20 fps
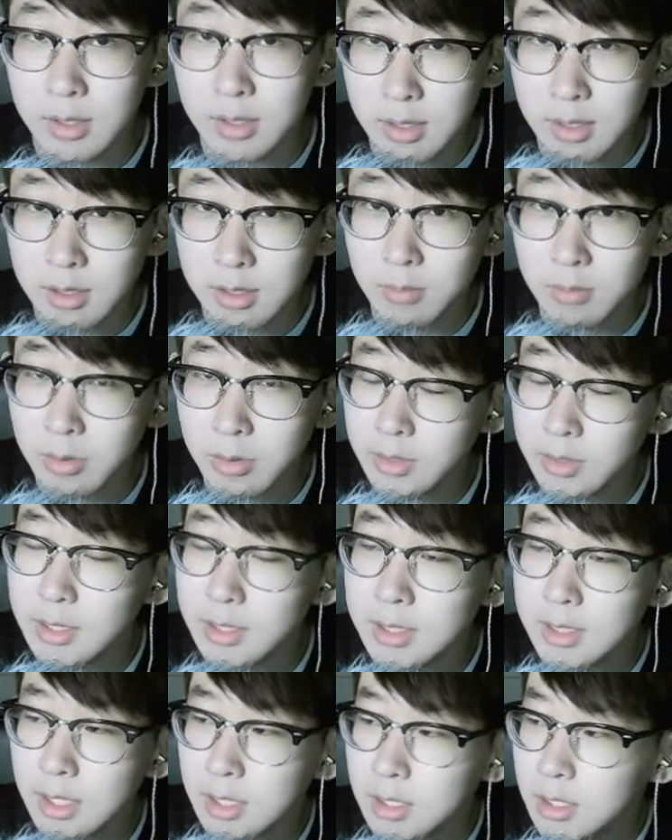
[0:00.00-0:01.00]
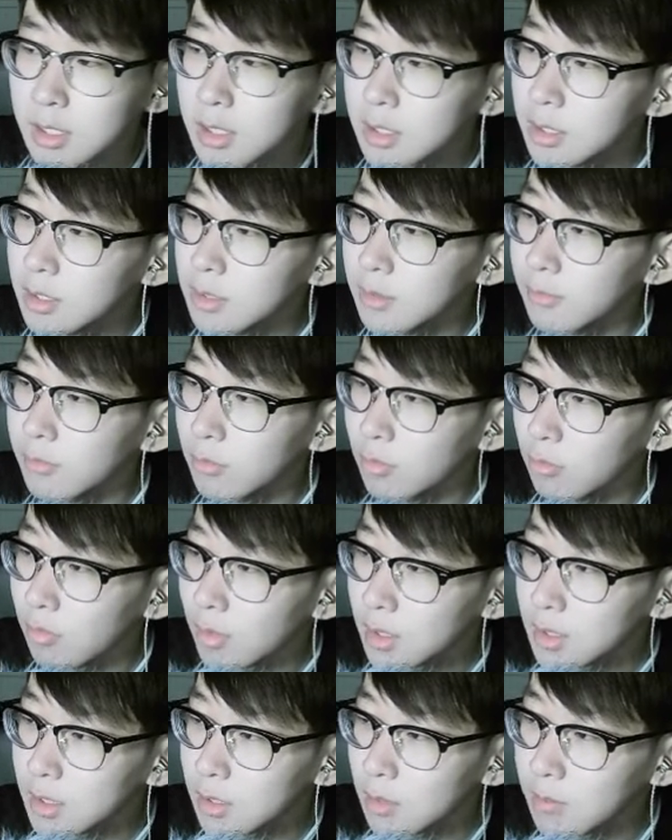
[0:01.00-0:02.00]
These are both instantiation of
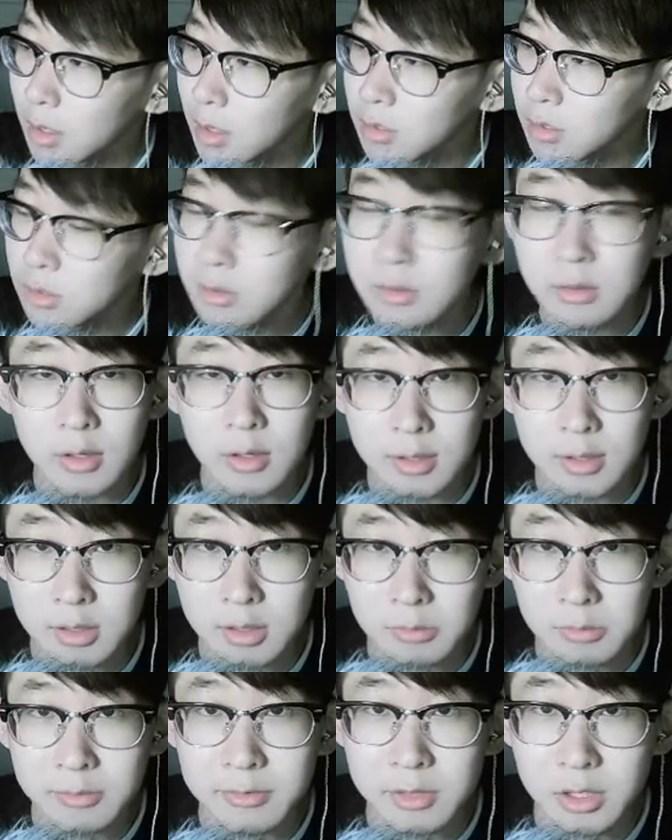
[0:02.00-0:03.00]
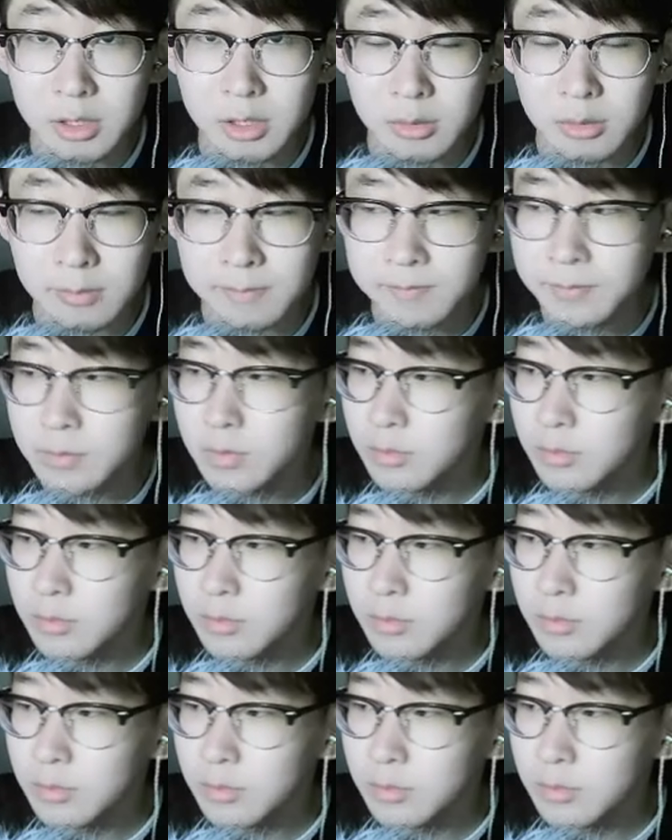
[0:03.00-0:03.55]
one submodule called sum of 2,